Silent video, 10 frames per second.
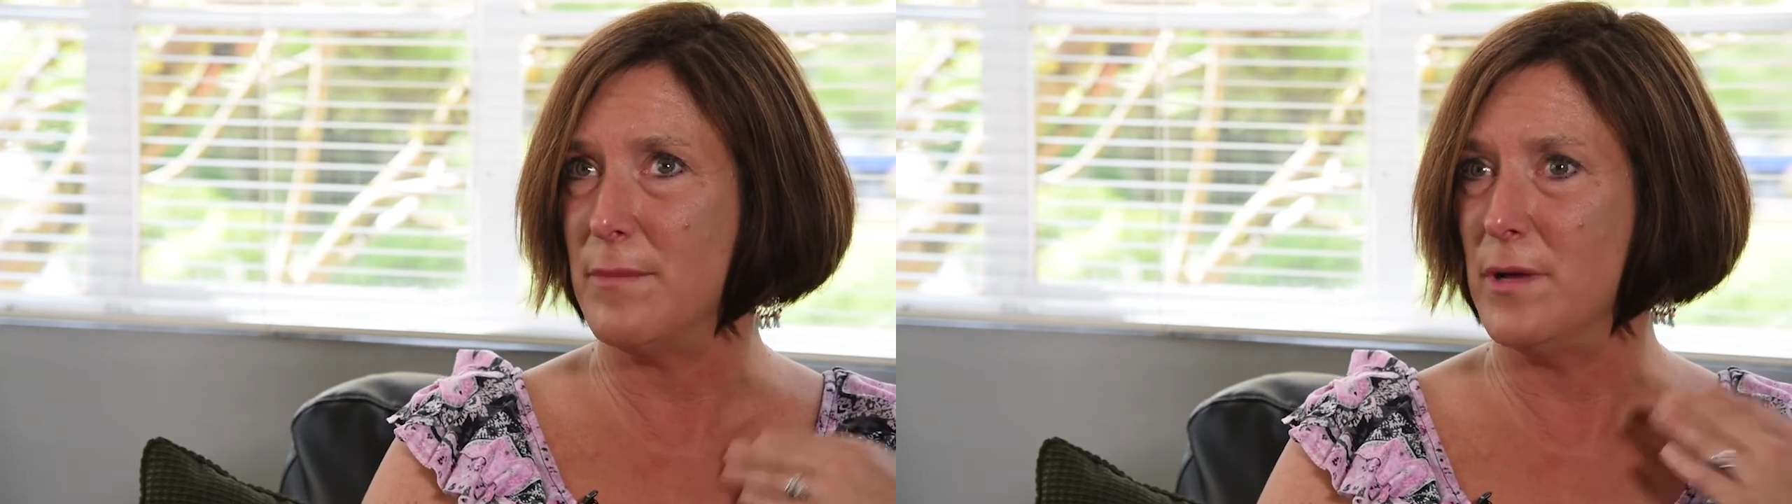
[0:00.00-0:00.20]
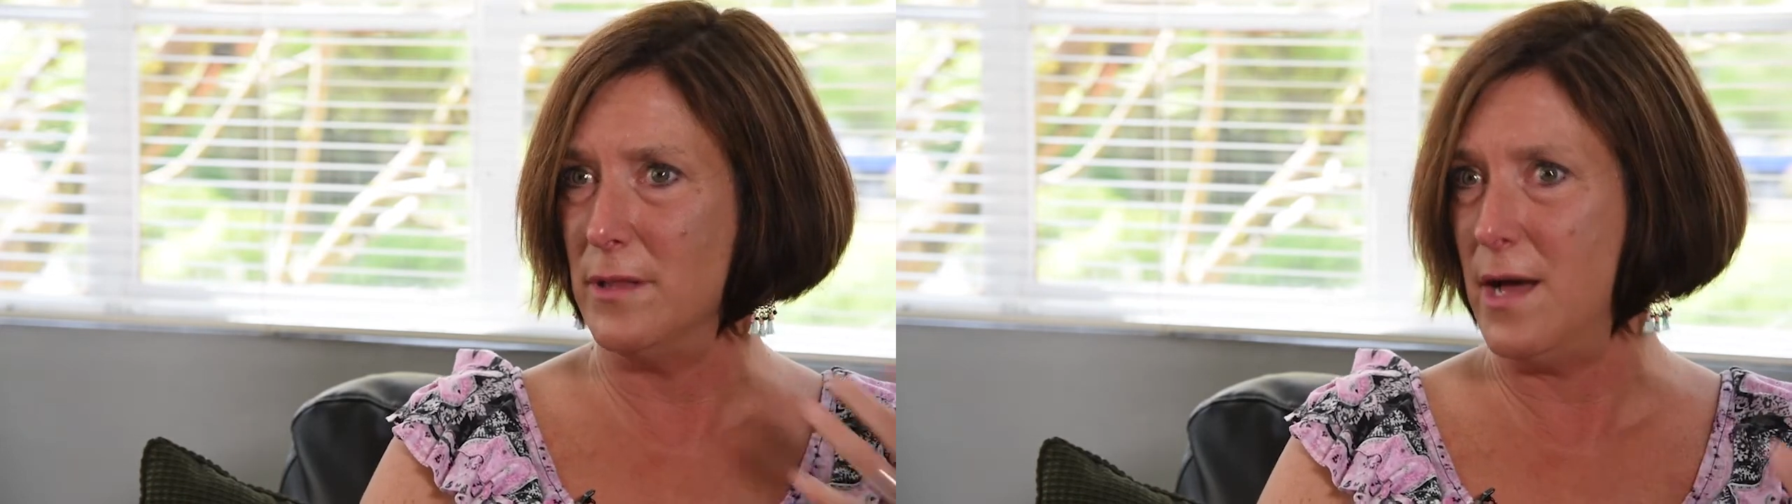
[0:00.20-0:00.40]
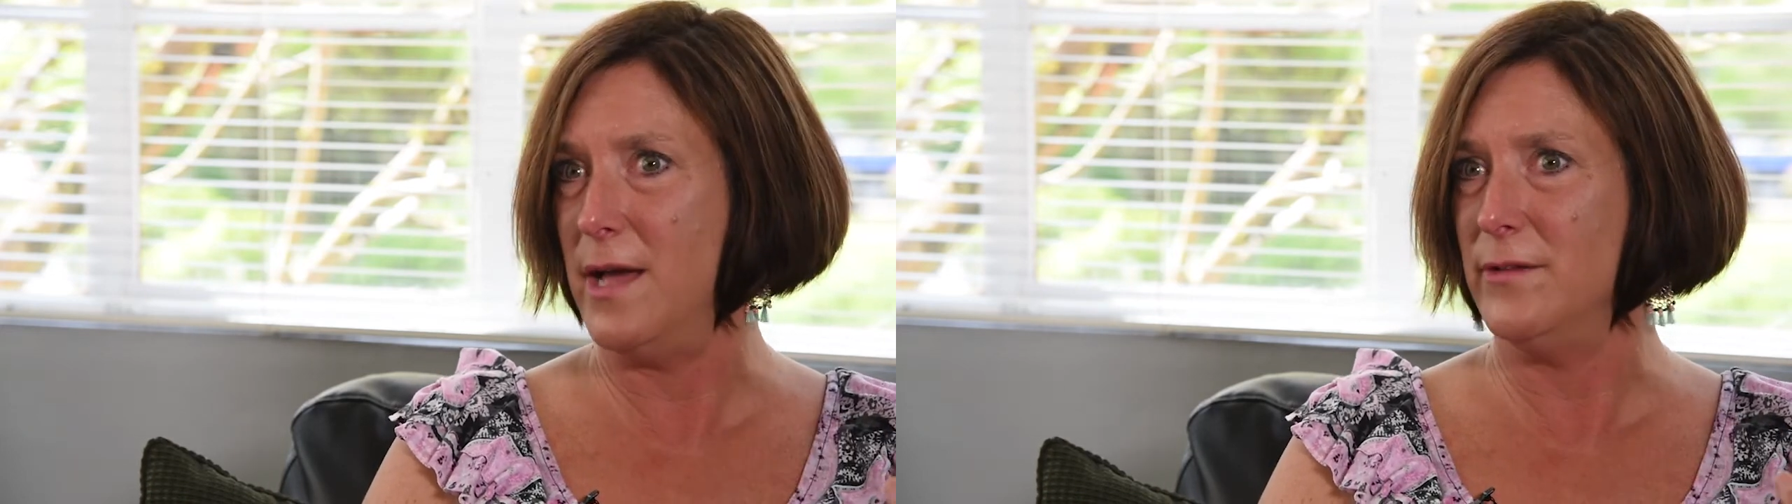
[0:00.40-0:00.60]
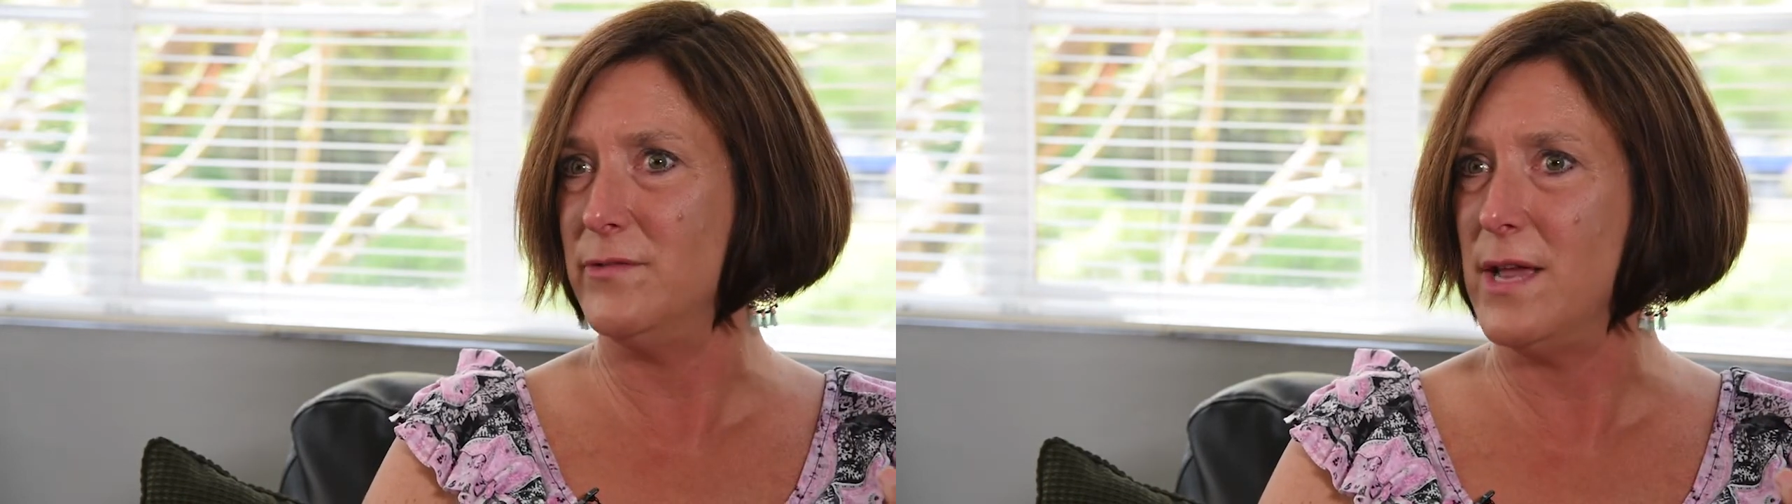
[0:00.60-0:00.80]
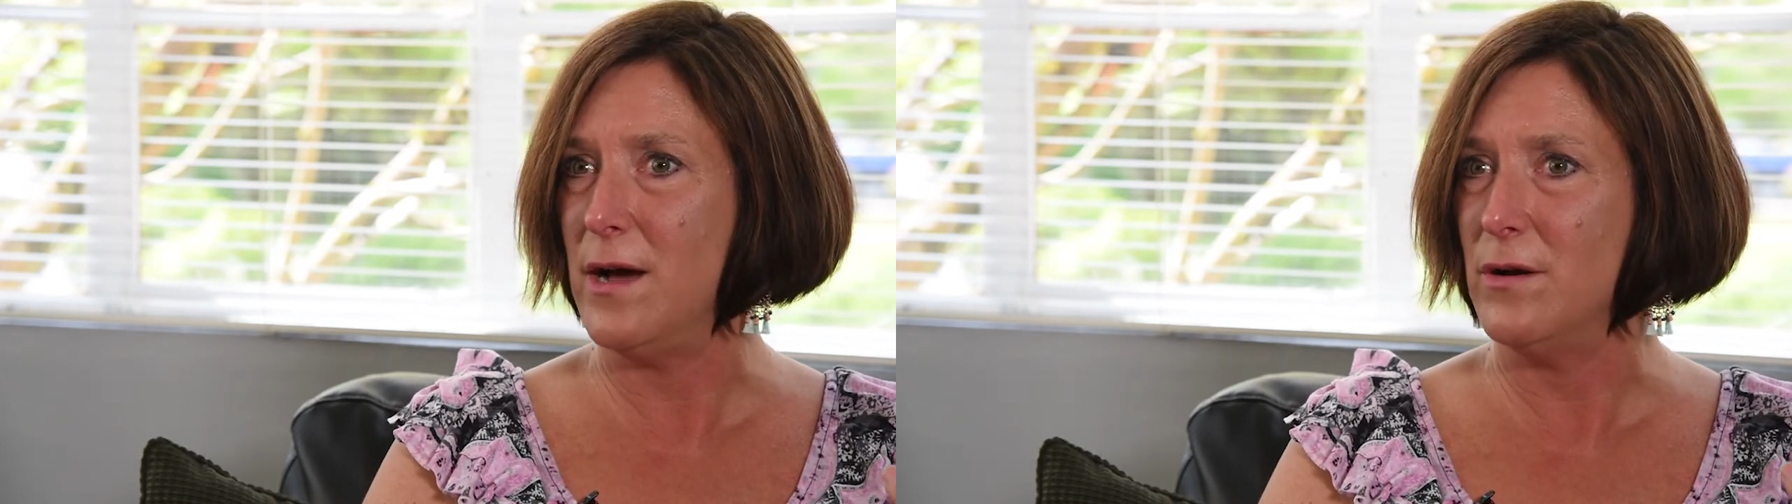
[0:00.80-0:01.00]
I'm
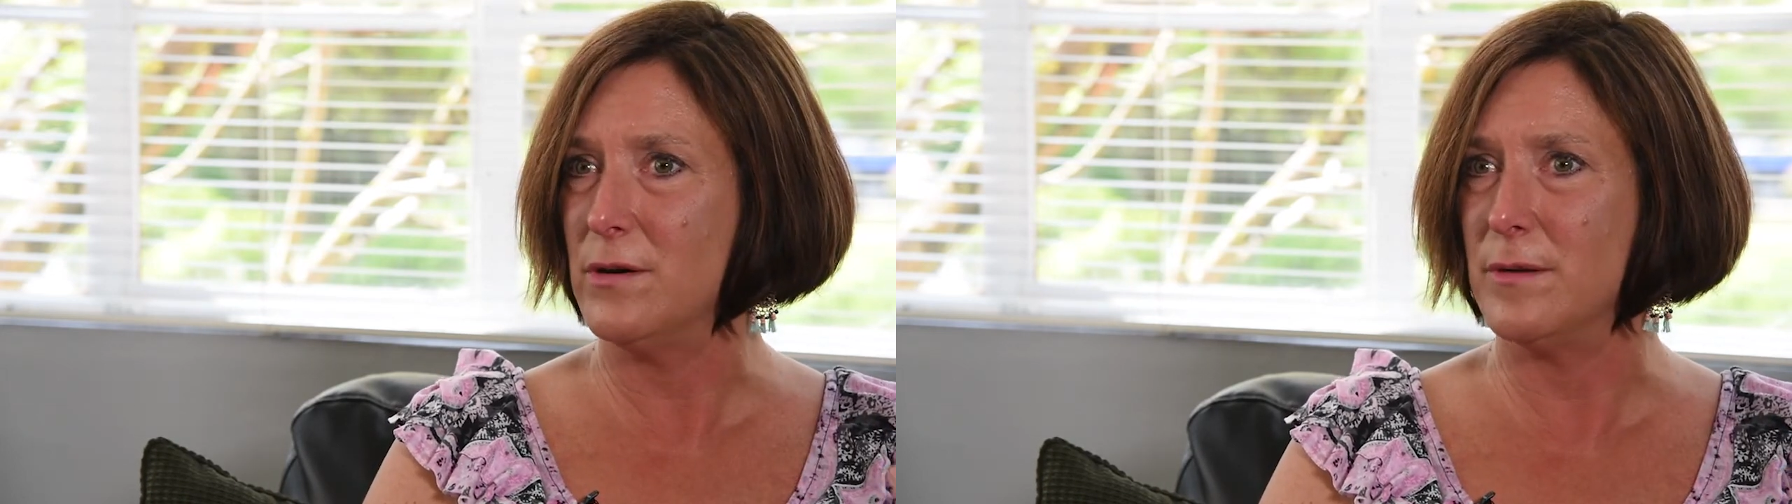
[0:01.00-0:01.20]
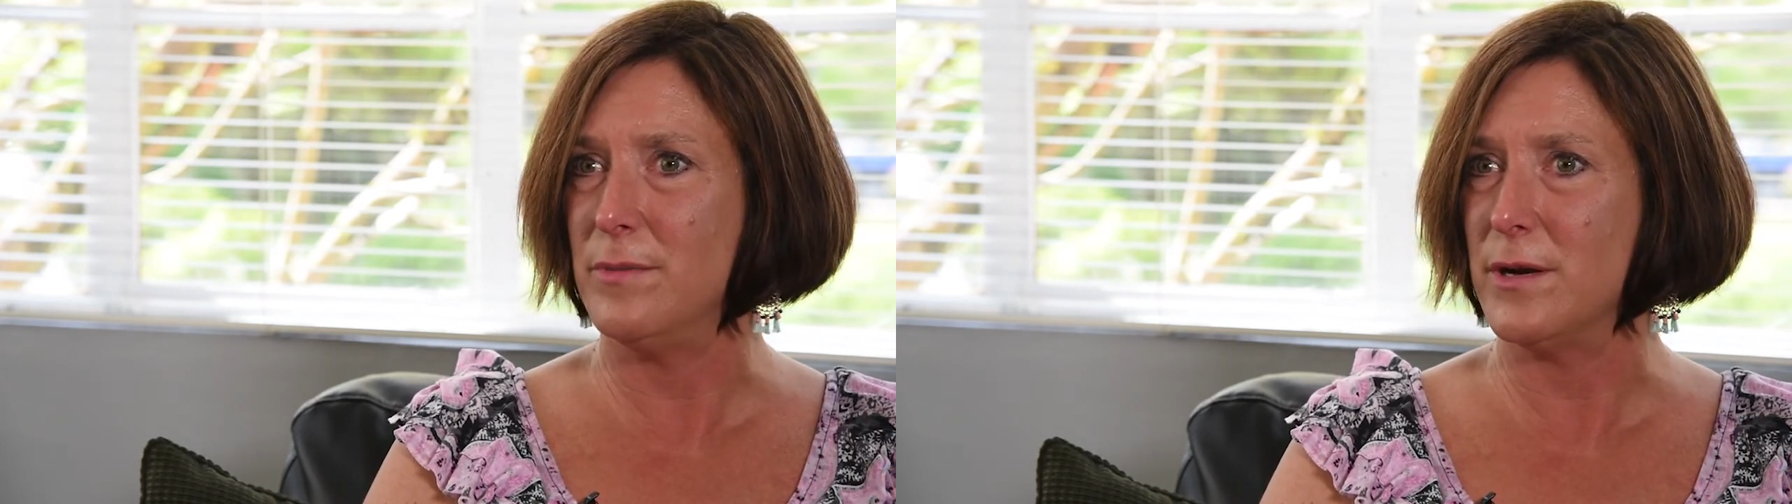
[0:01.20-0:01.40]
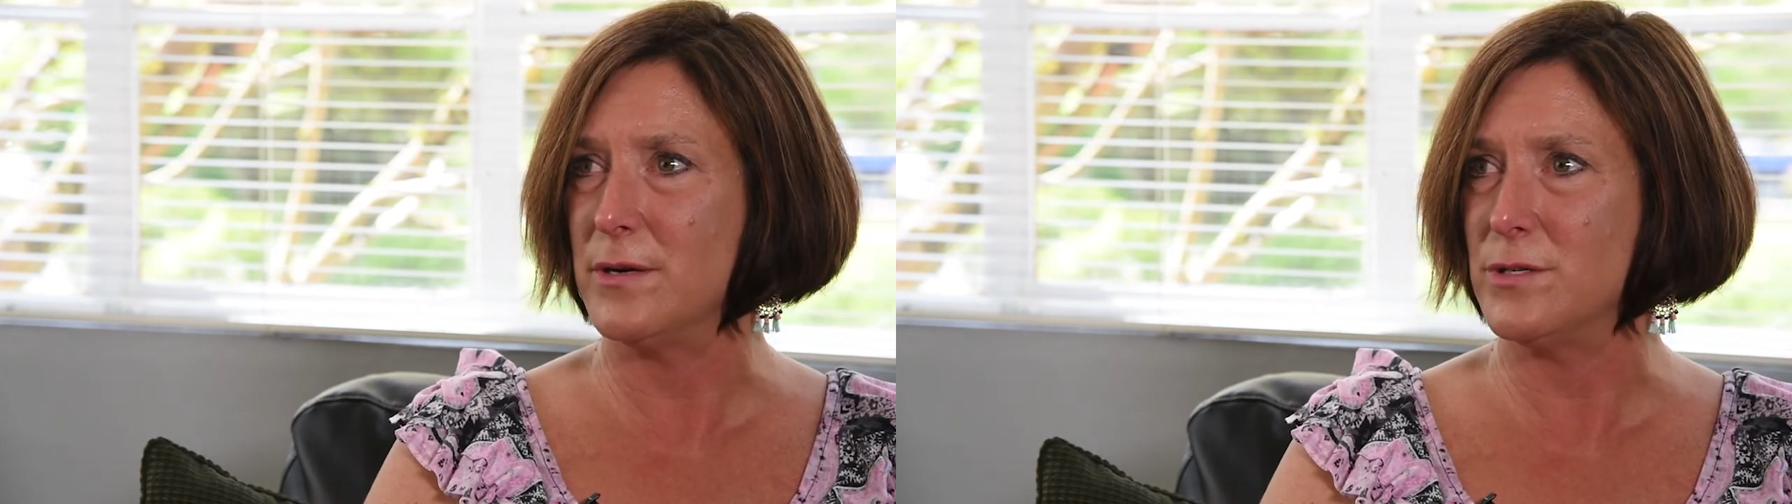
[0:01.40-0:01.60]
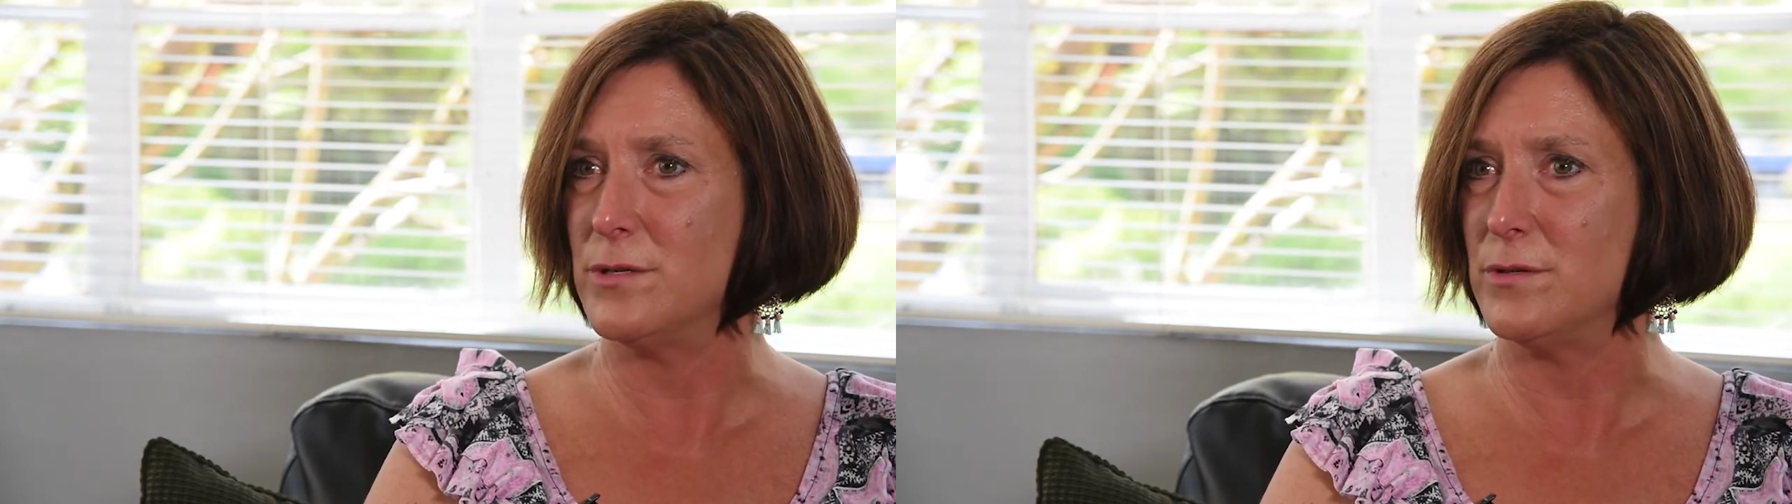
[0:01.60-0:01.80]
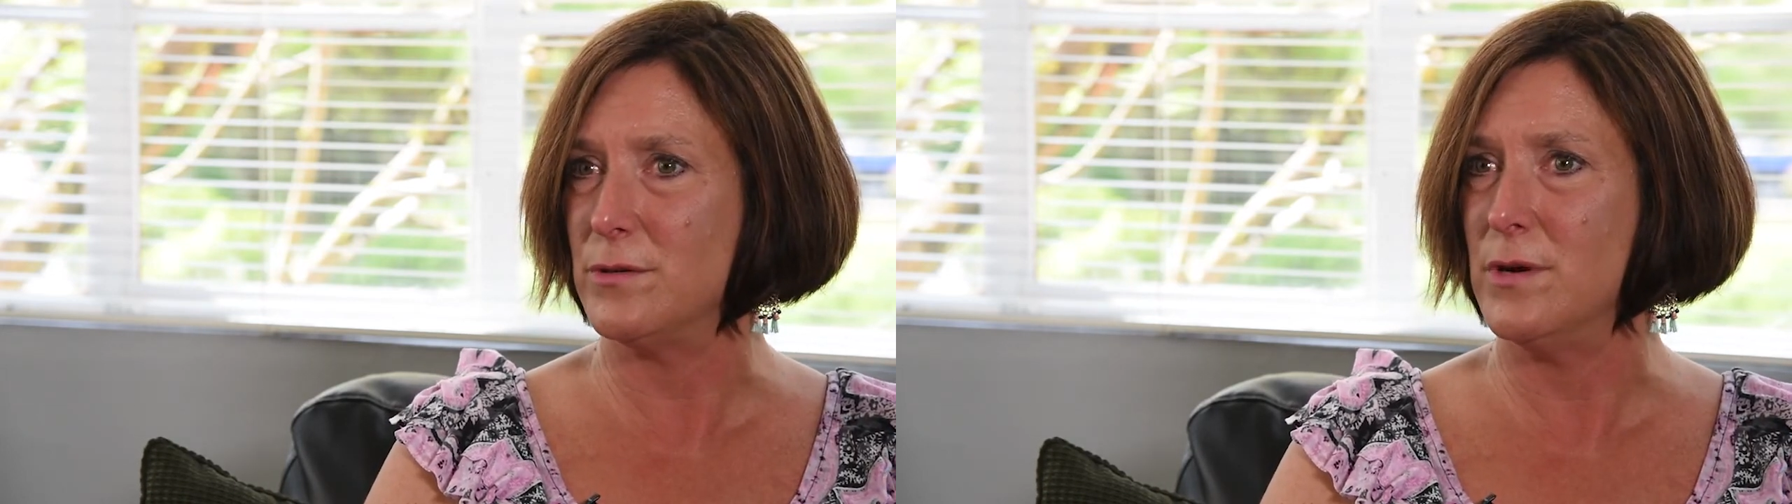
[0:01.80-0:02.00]
alive now compared
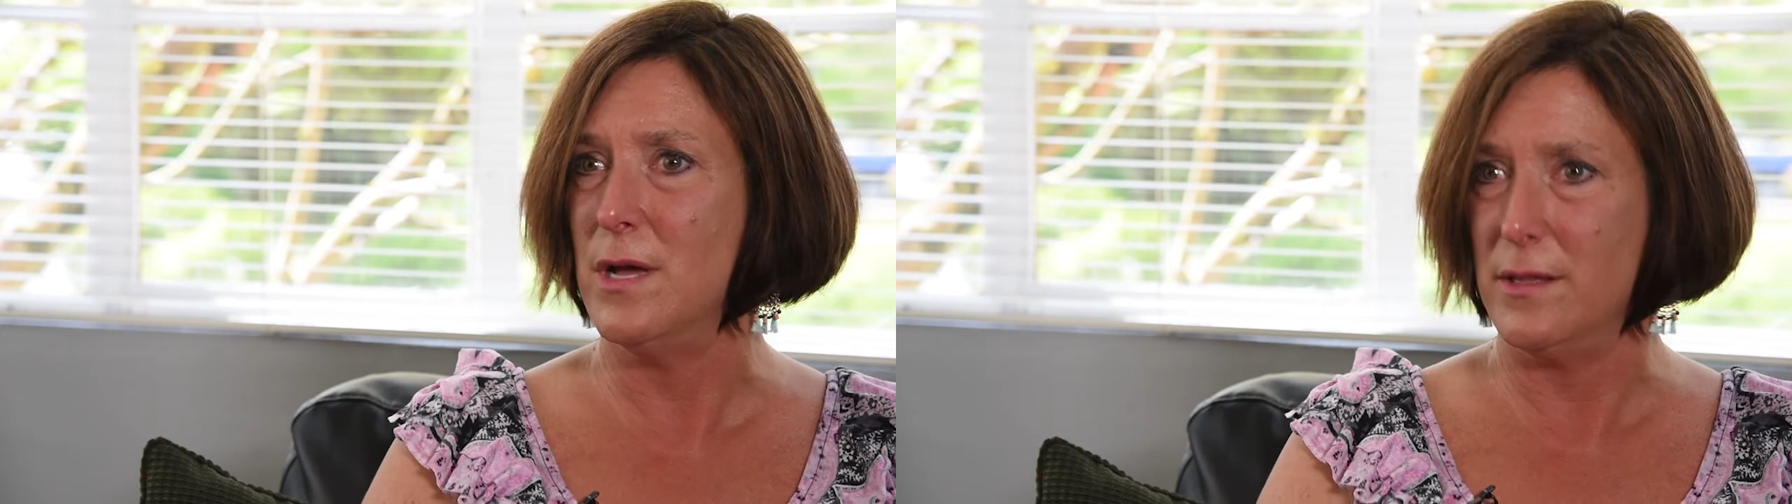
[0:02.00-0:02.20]
to